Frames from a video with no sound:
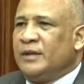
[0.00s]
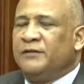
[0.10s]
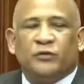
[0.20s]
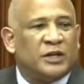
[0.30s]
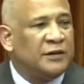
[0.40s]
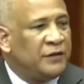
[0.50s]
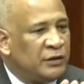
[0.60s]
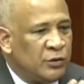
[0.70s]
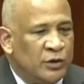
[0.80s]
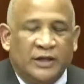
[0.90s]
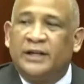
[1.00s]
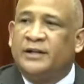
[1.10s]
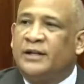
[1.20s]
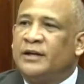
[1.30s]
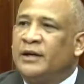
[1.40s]
If you give an old
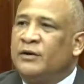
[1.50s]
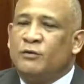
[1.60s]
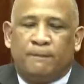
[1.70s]
lady who